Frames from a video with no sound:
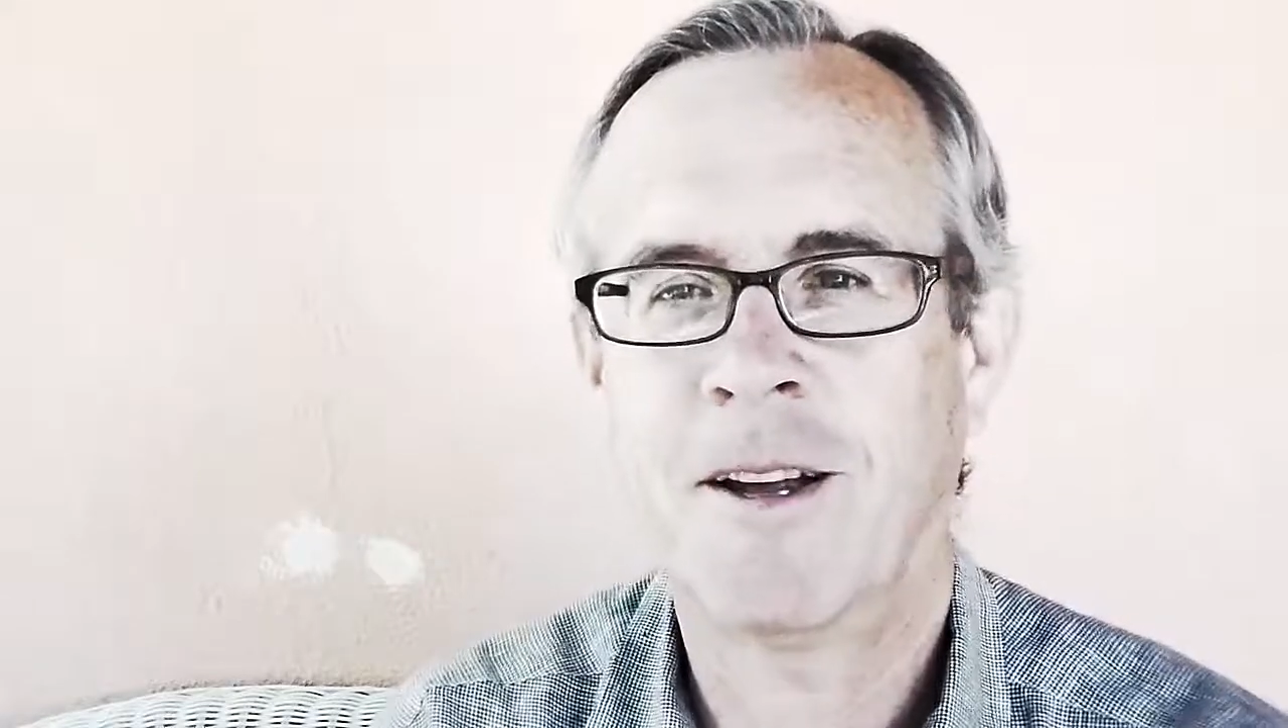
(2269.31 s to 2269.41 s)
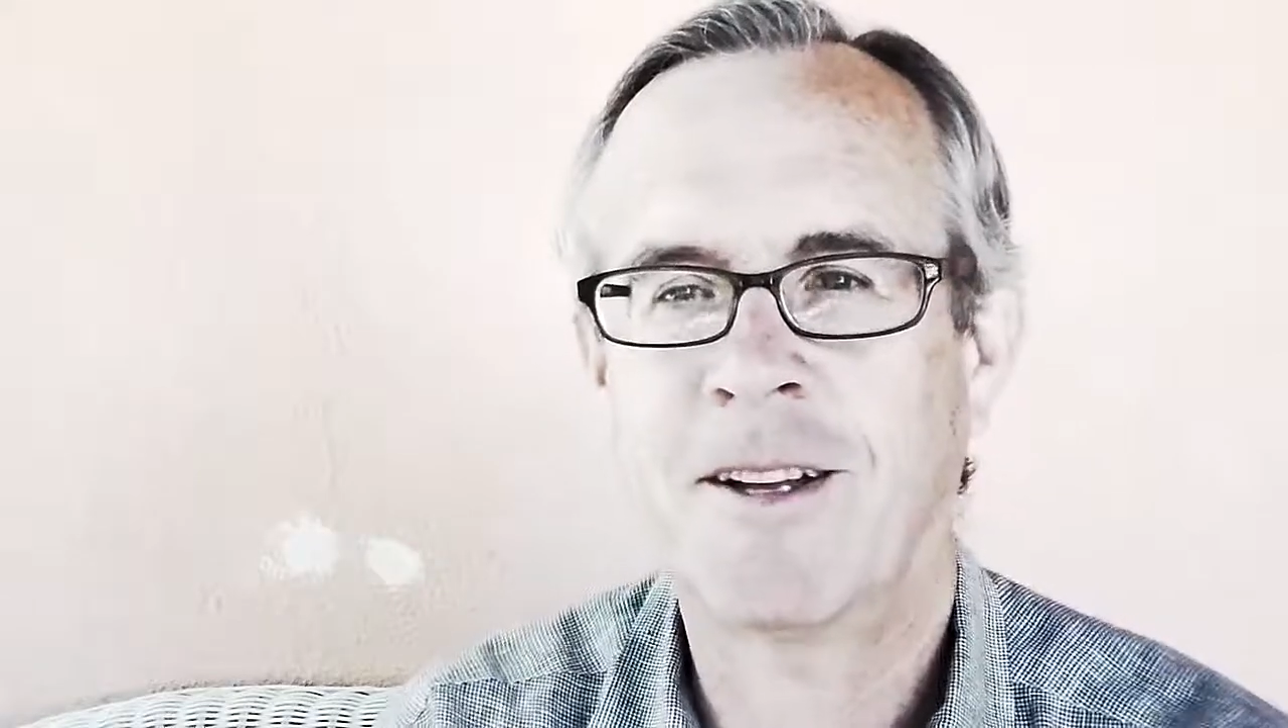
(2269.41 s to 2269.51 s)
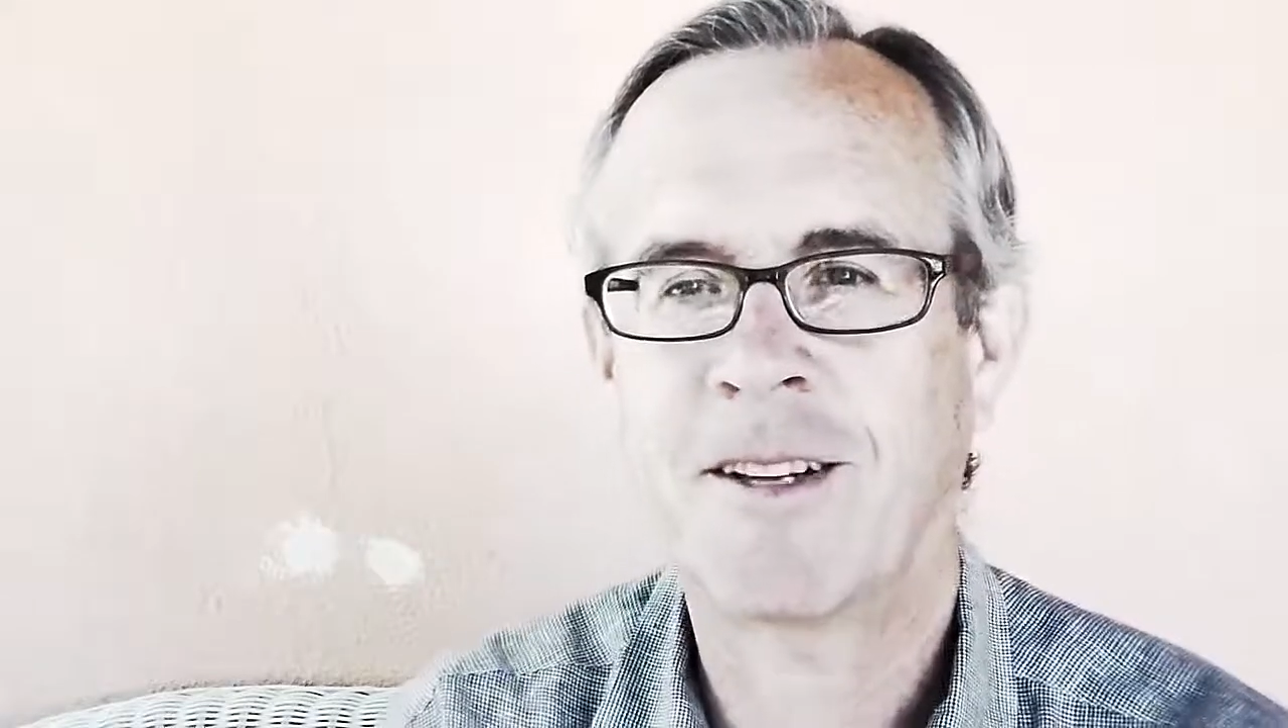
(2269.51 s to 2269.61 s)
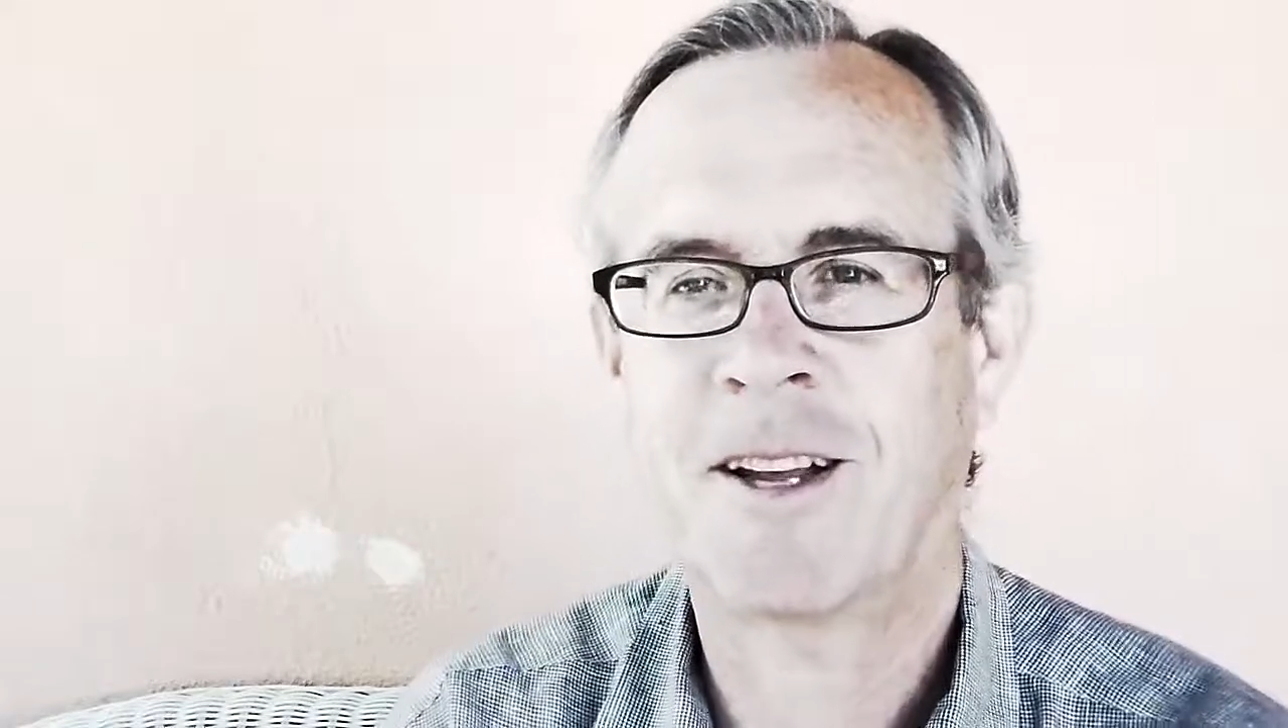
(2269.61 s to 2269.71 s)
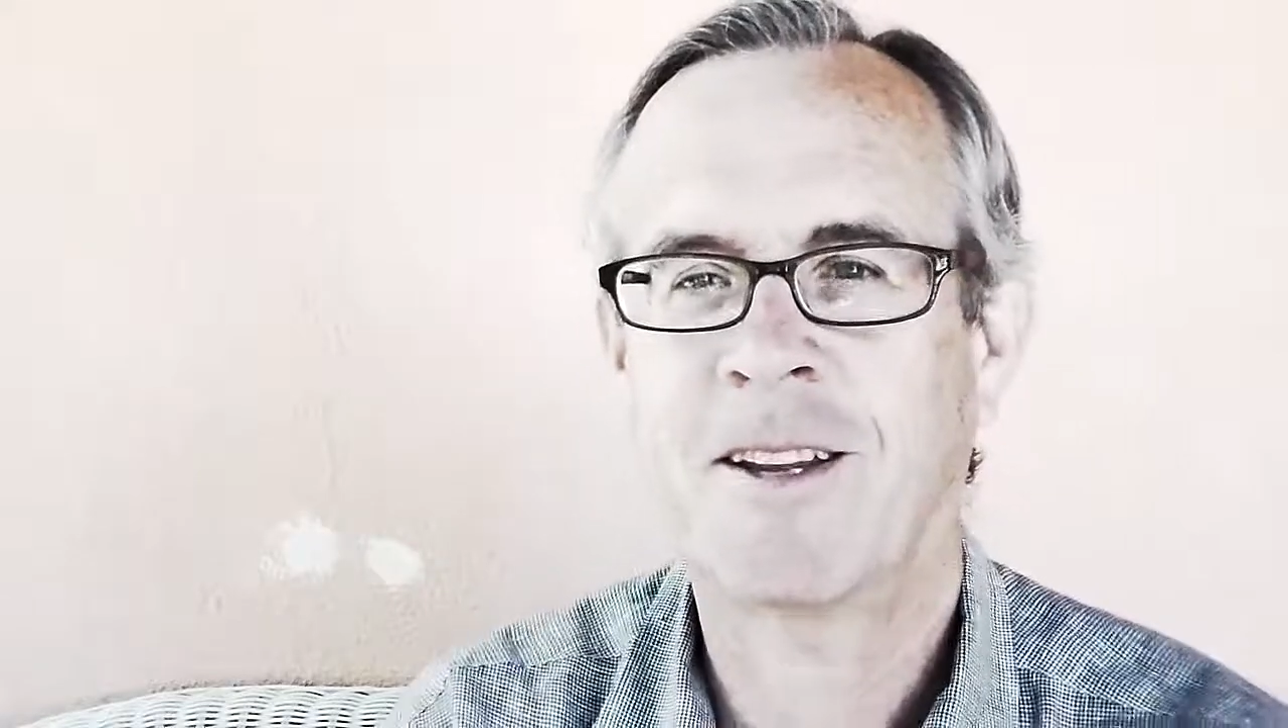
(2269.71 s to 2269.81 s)

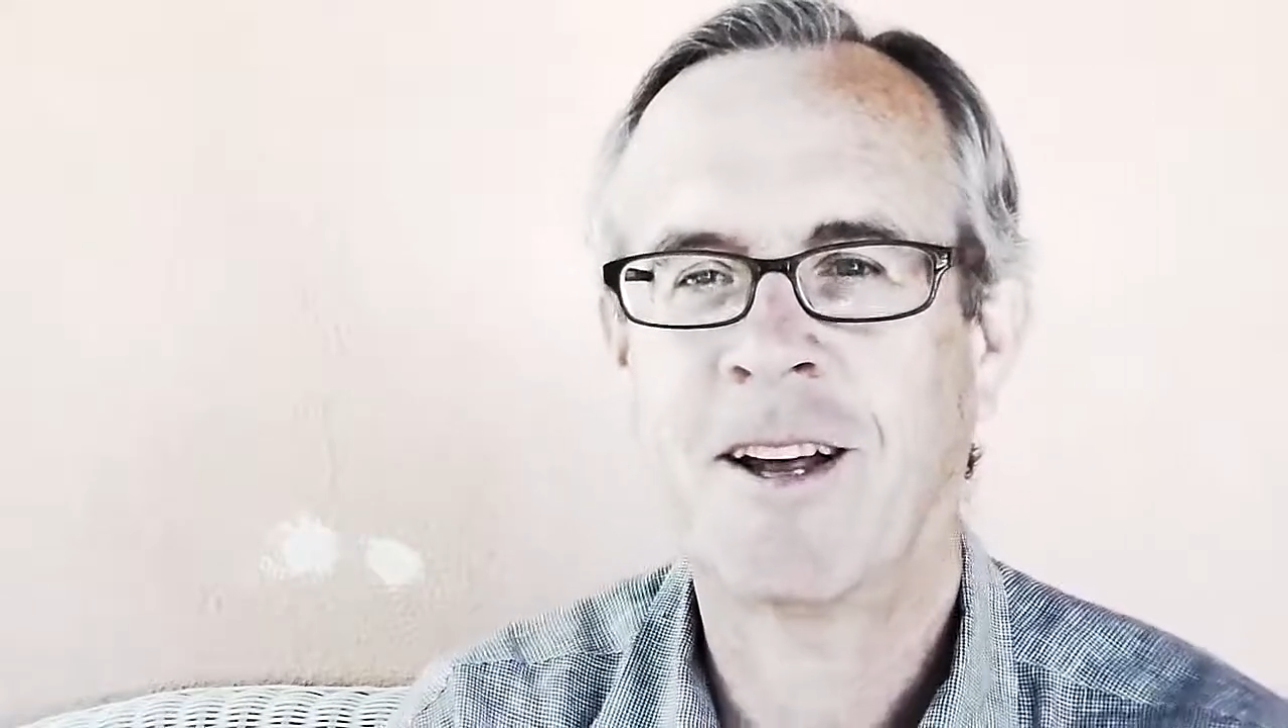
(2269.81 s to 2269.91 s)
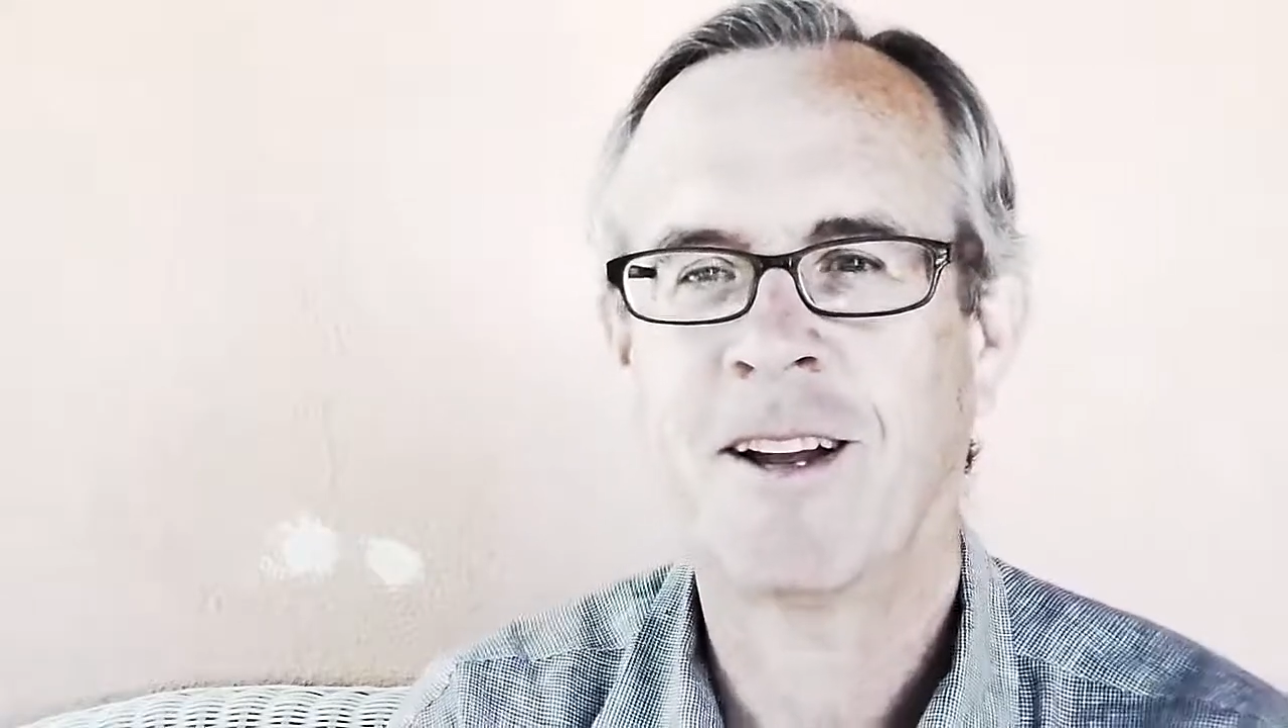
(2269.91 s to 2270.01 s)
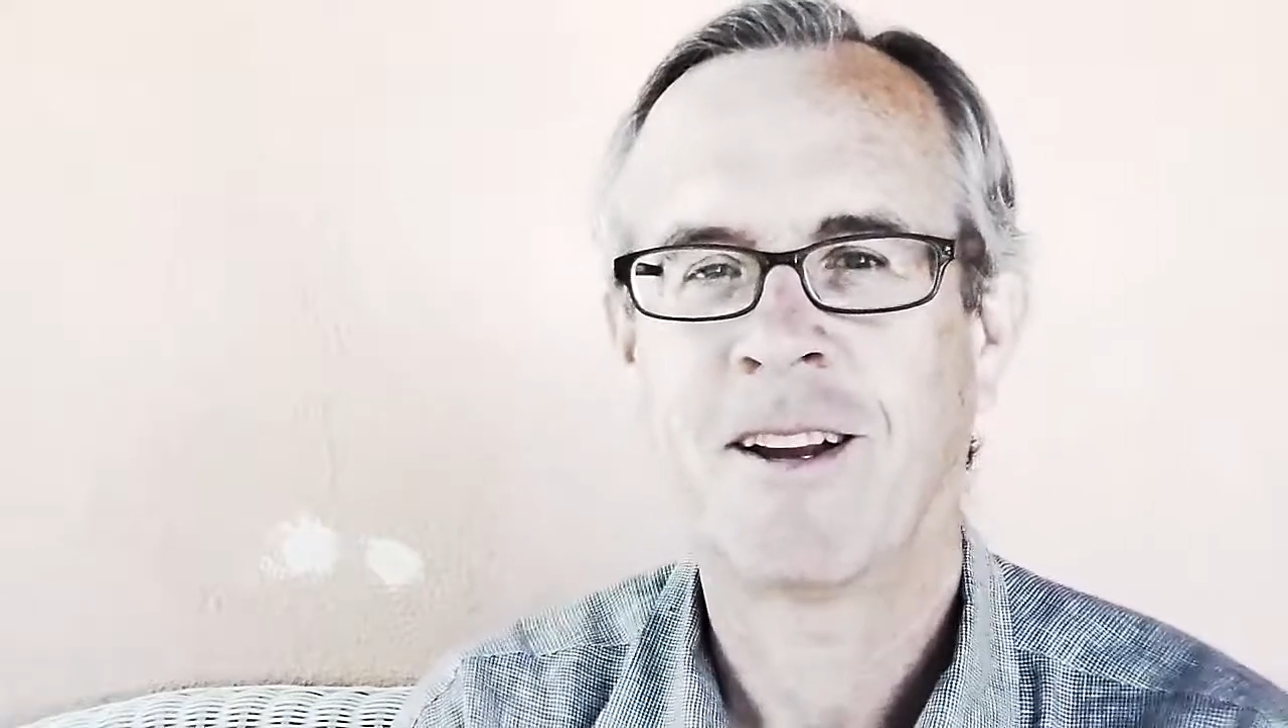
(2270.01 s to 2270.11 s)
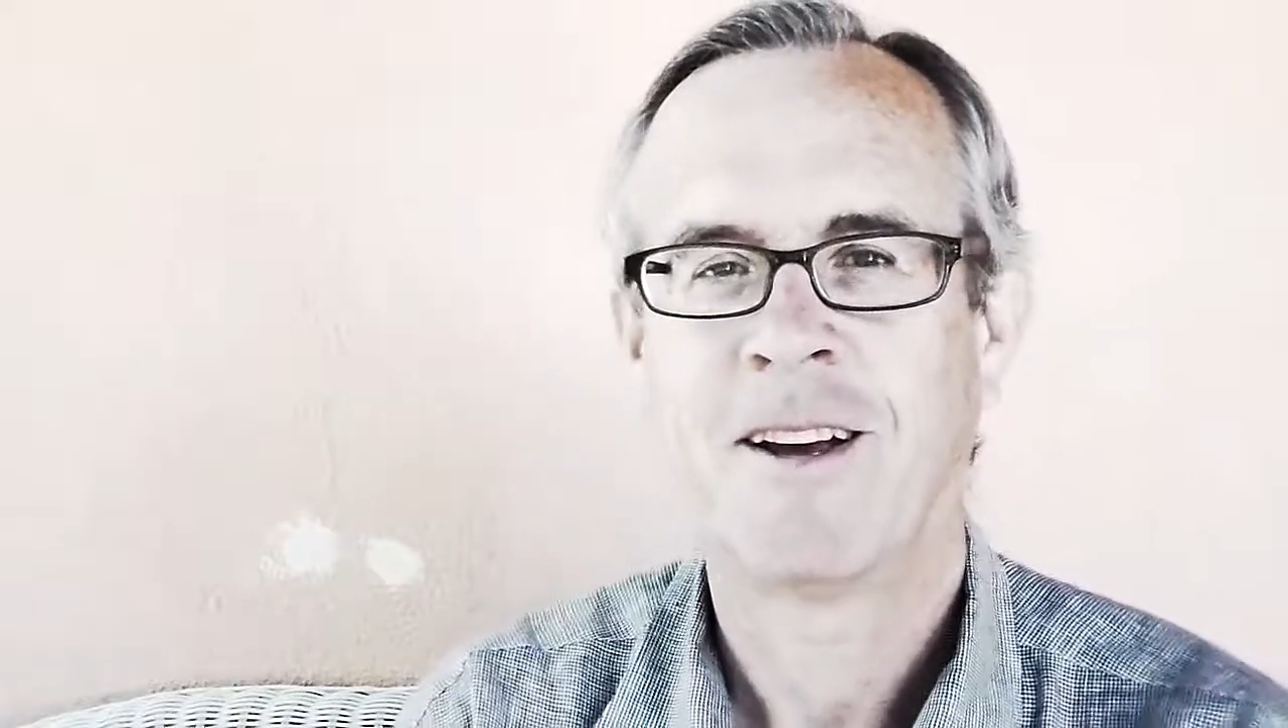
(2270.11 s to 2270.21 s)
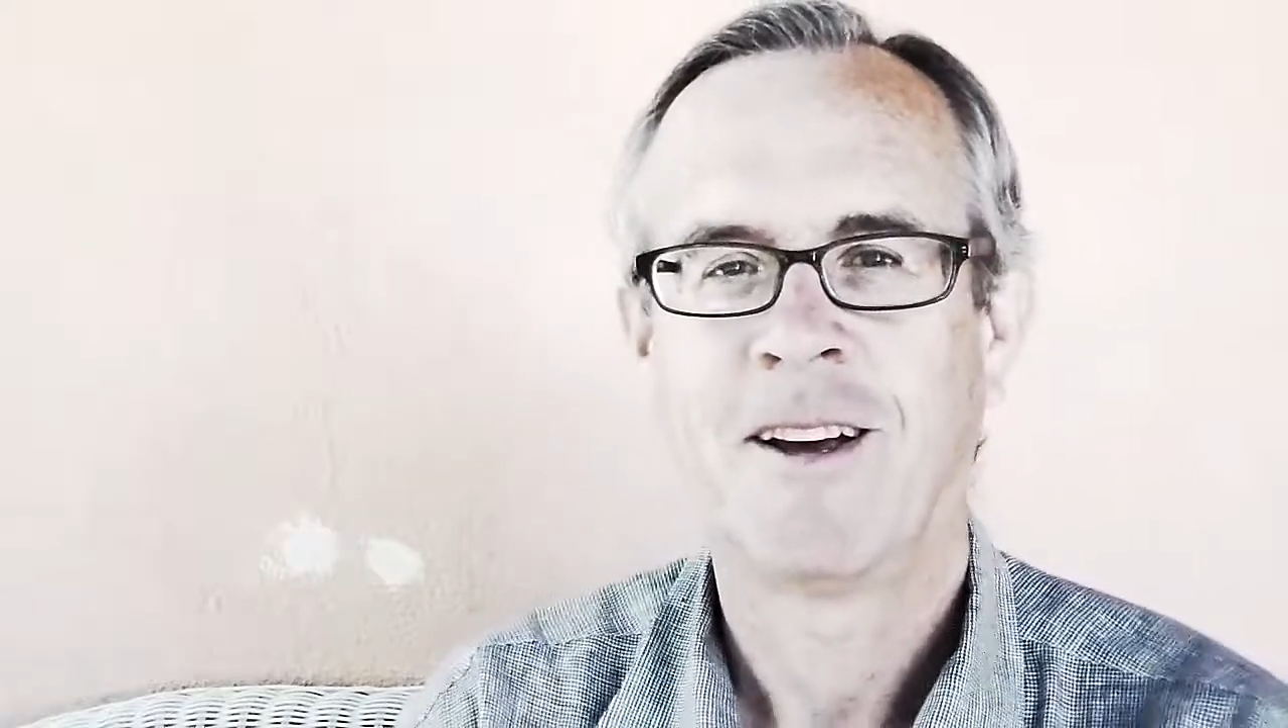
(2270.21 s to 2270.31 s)
It's like that.